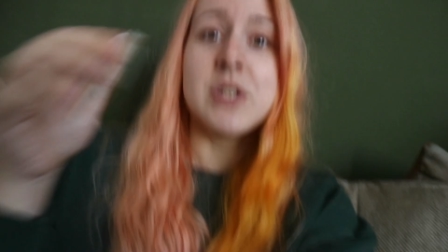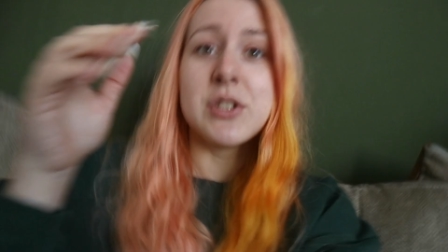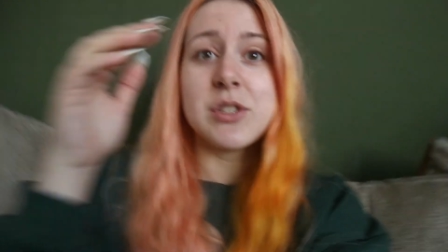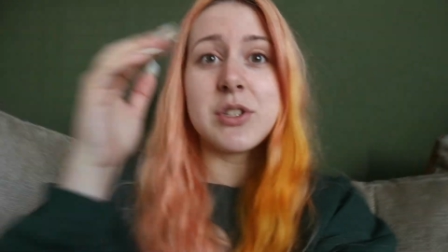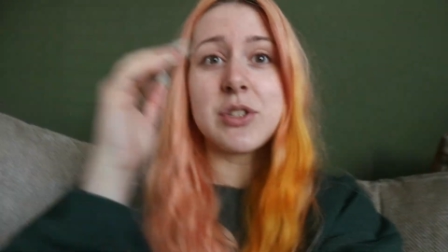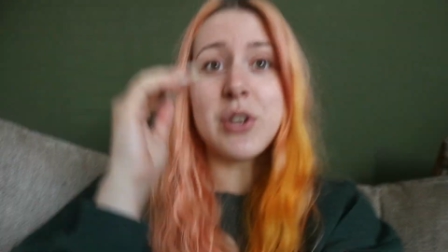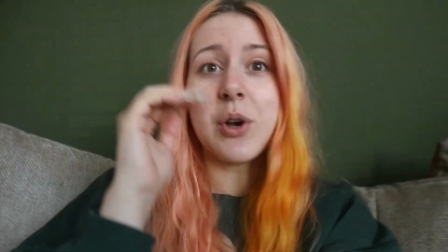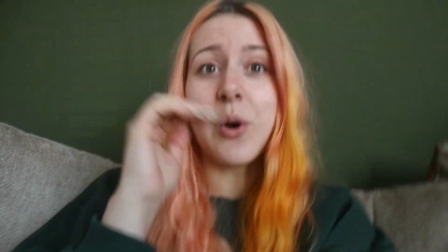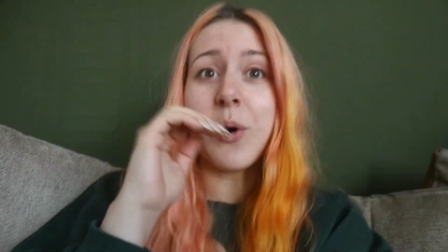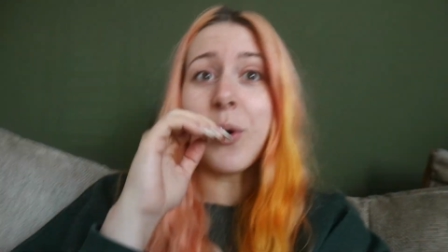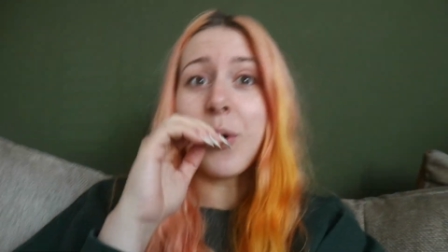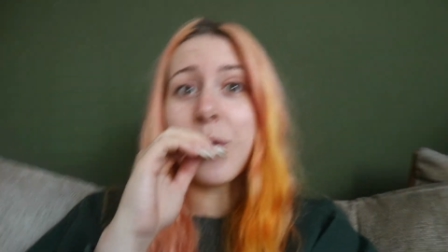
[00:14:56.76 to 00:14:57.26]

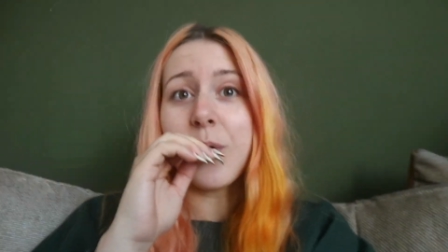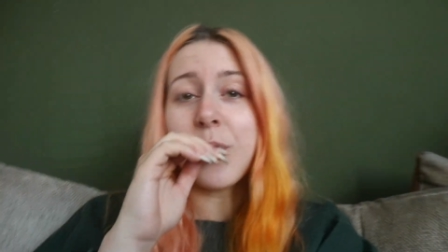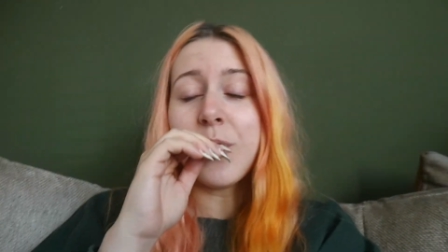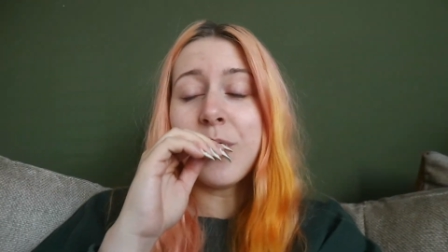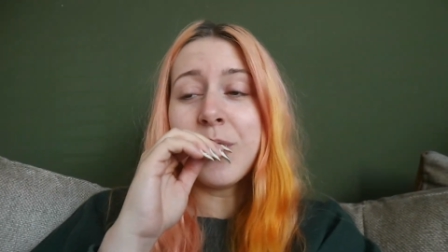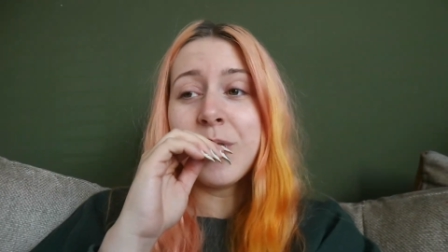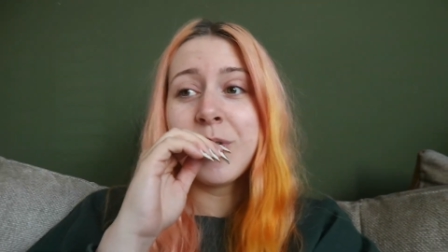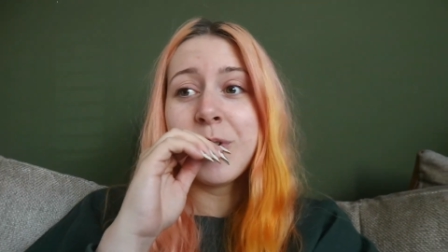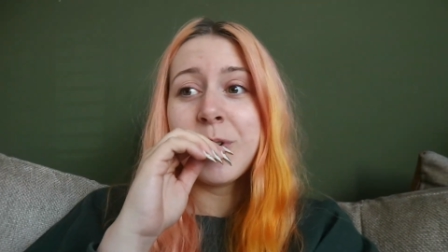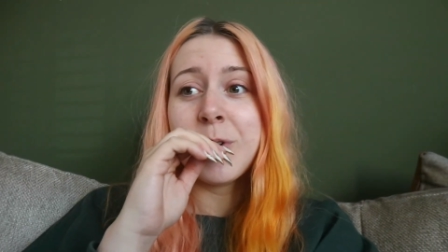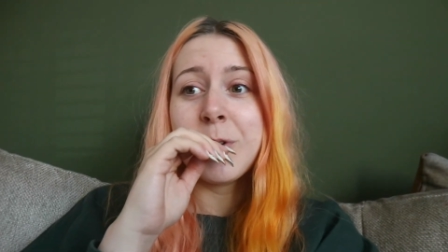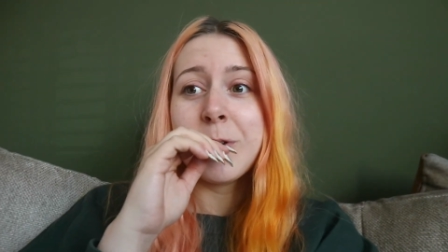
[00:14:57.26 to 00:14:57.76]

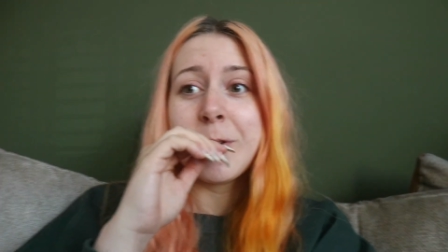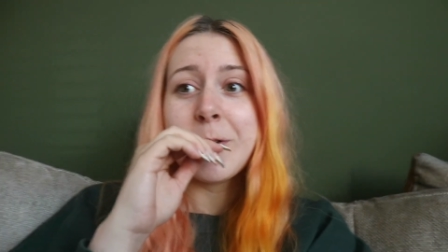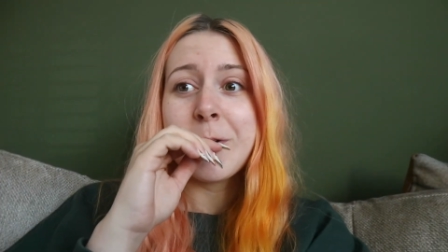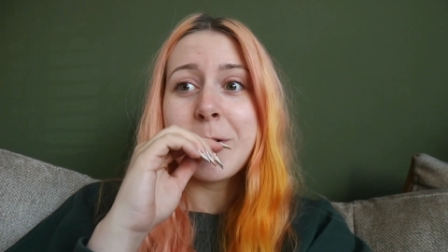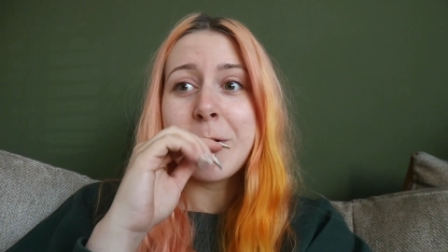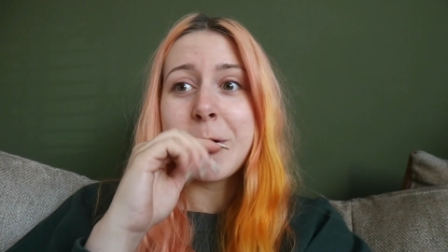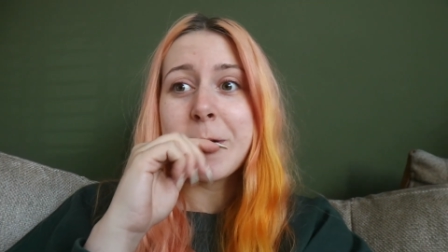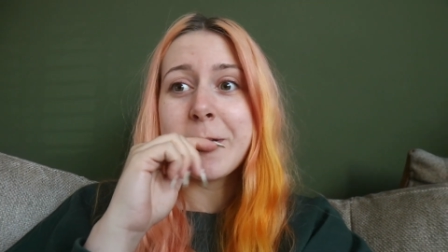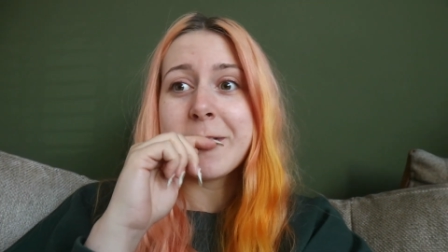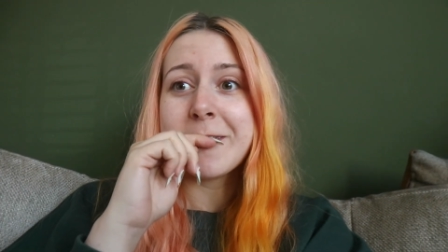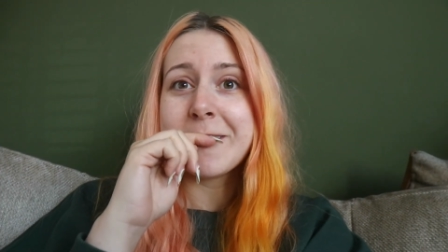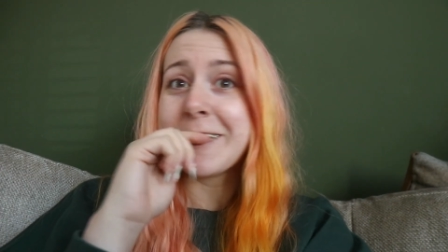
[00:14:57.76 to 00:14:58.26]
So,
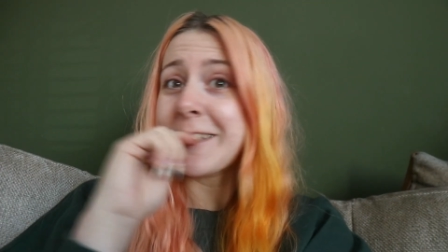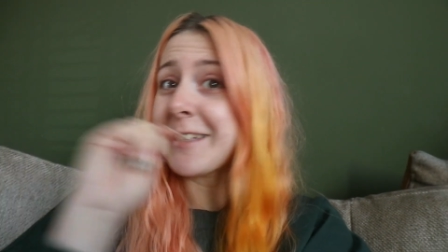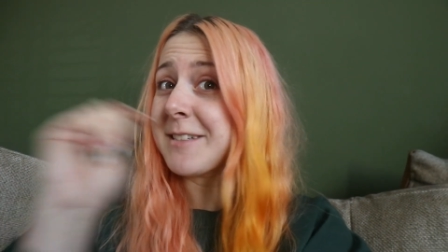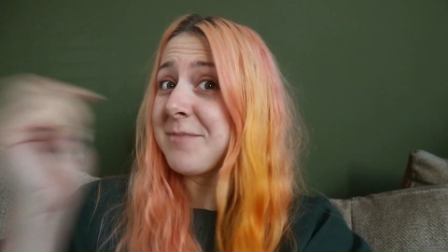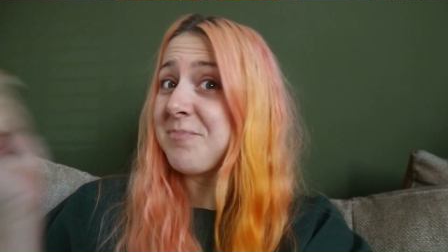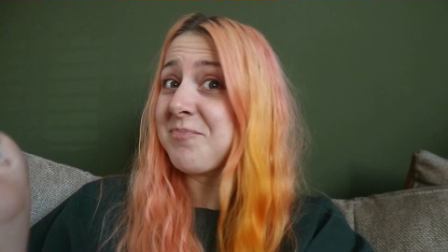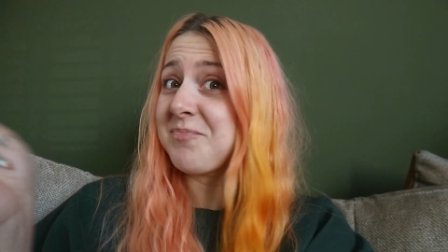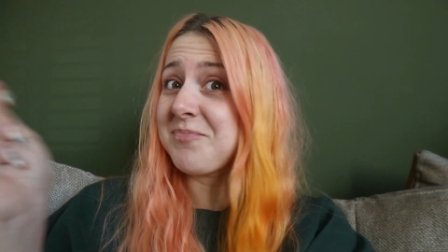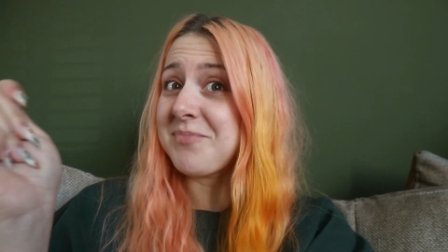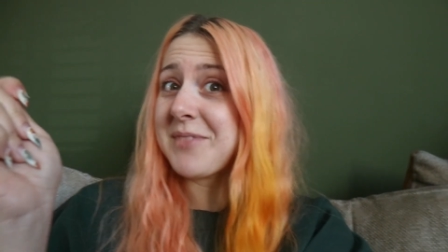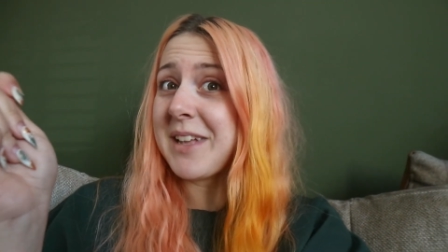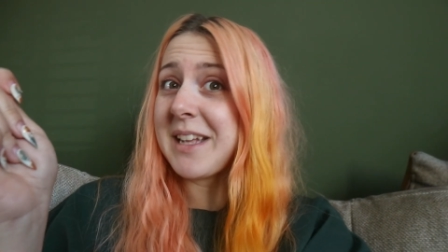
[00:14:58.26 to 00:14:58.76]

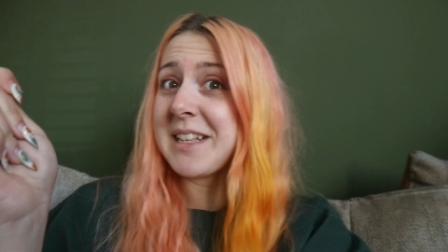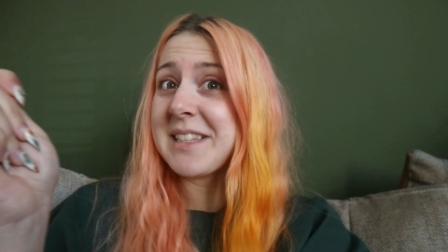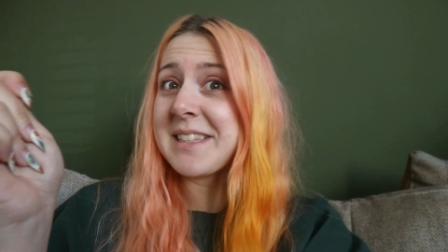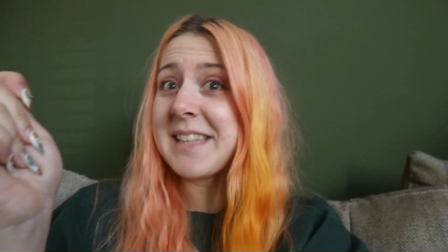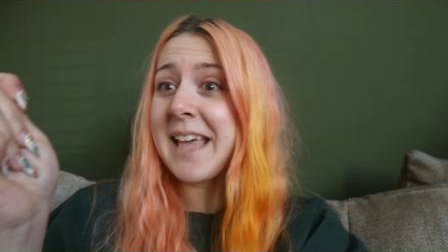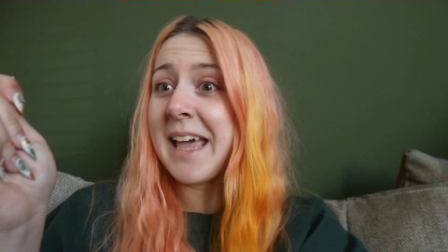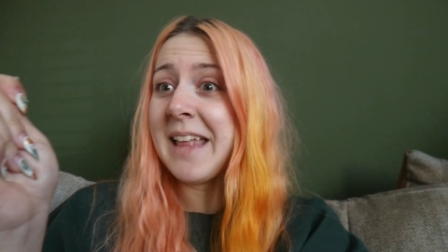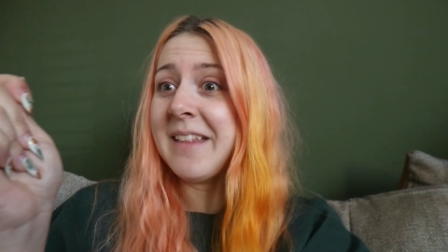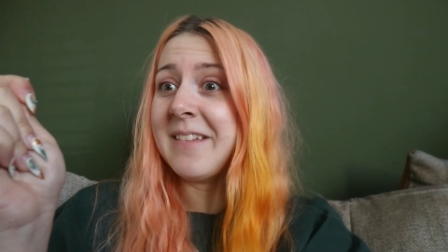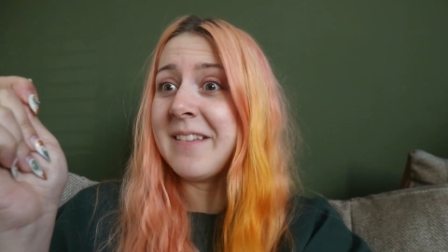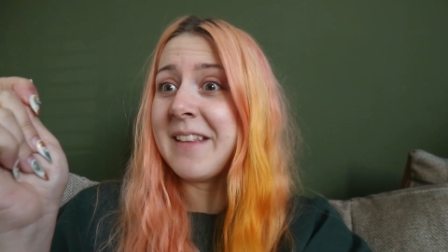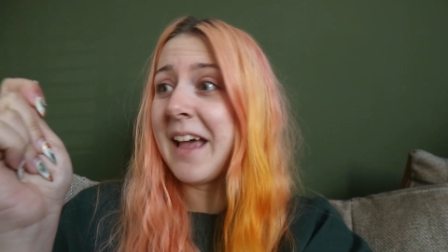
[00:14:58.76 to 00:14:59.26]
it's
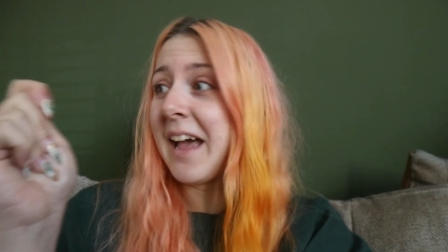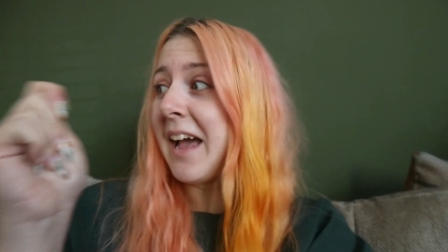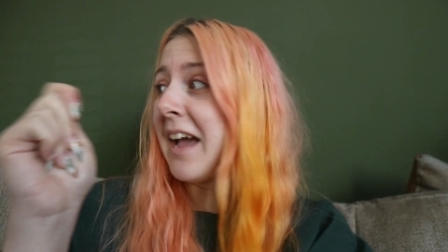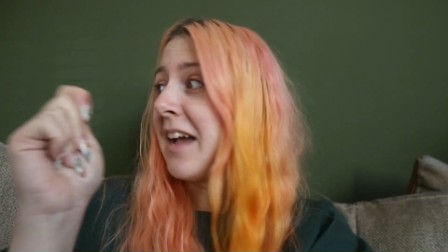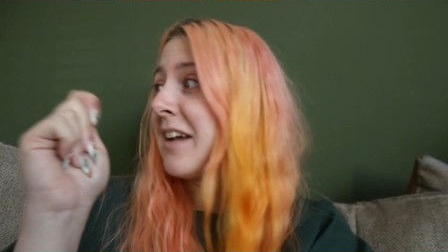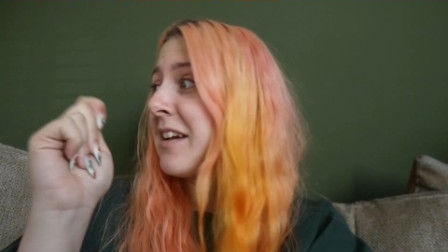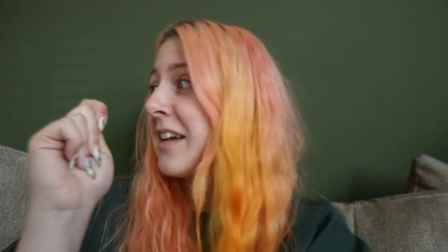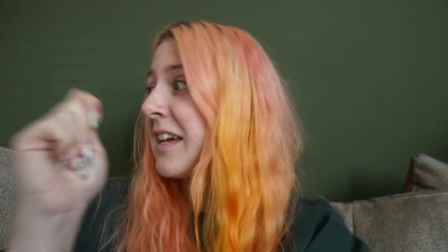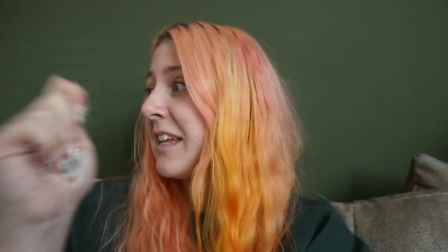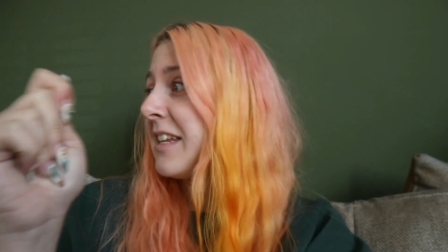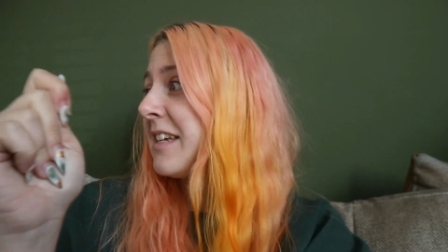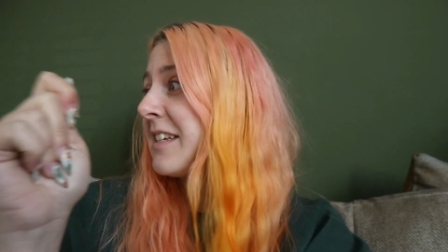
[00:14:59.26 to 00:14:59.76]
getting
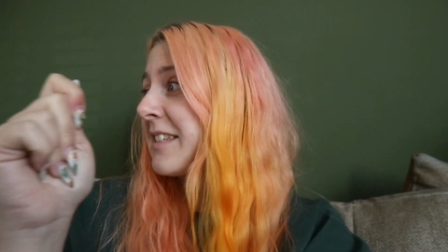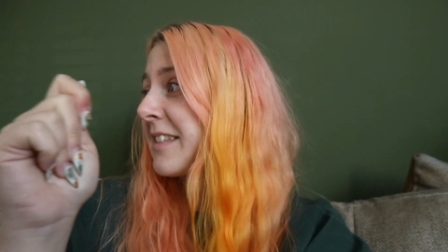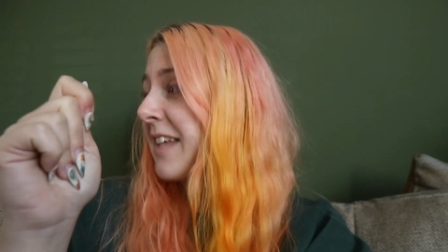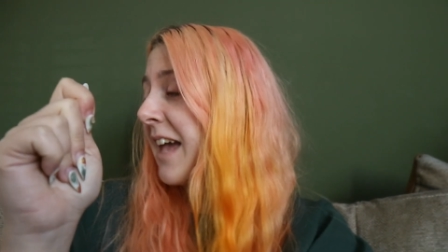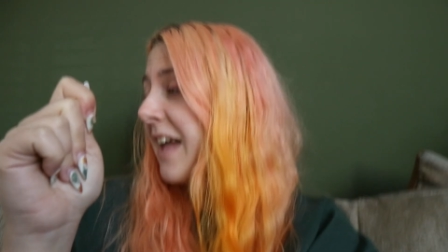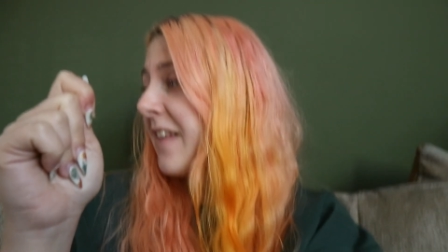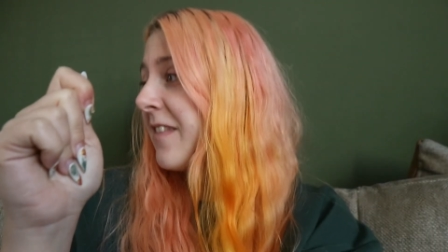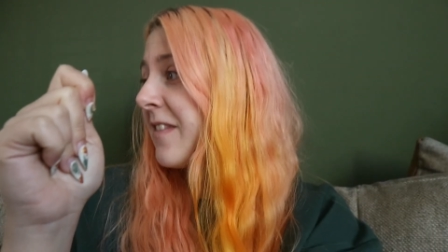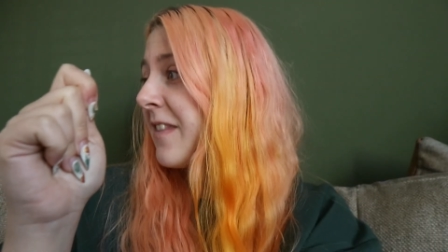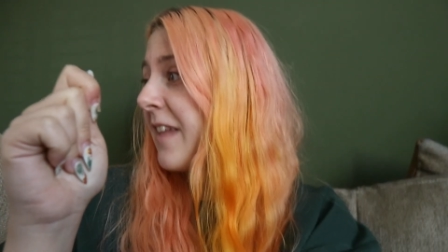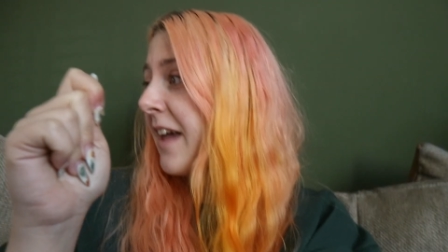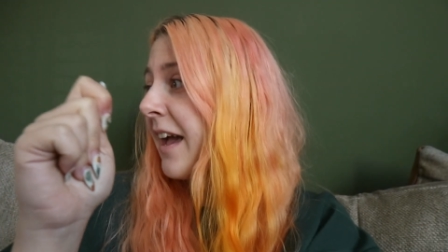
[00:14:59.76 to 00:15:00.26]
there. It is
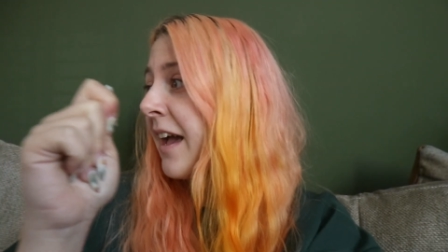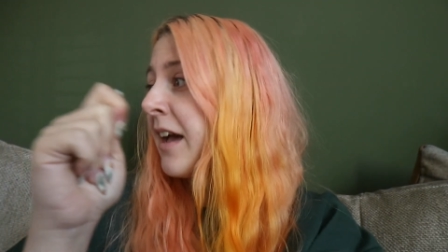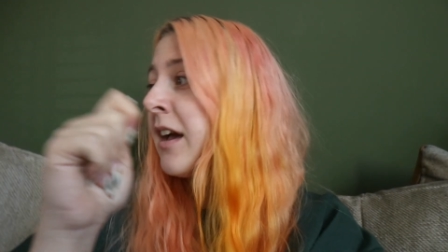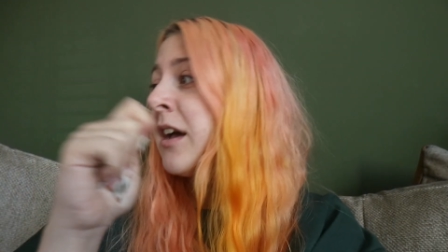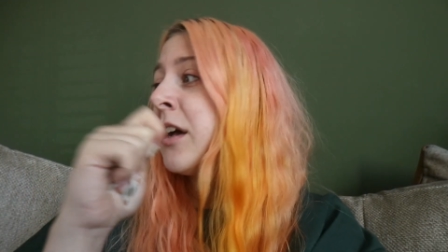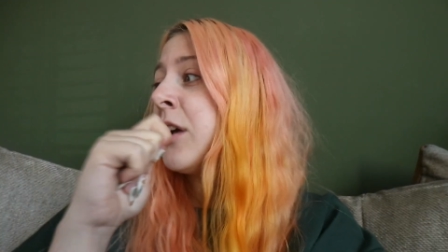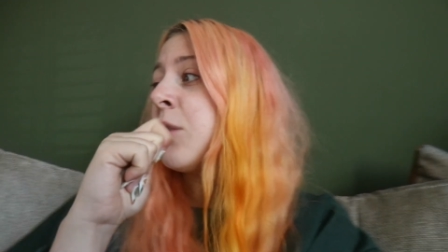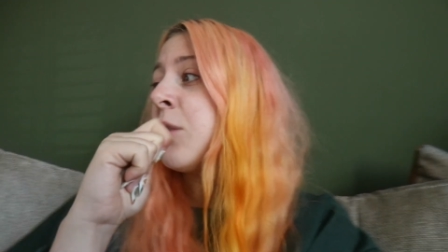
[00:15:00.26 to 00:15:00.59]
getting there.